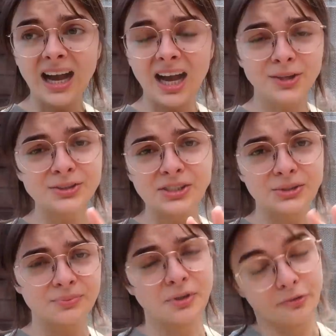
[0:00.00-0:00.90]
I
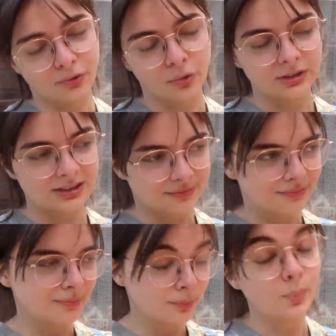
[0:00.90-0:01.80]
also, of course,
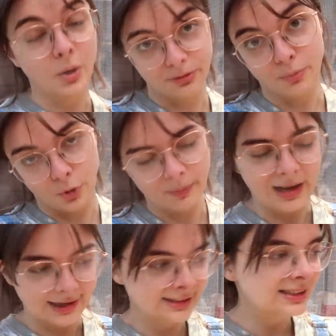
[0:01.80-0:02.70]
bought more
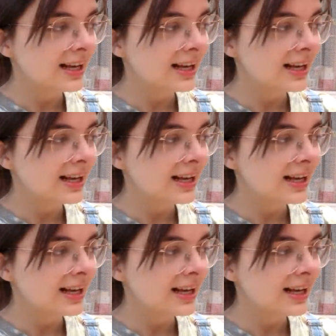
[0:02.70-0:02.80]
plants.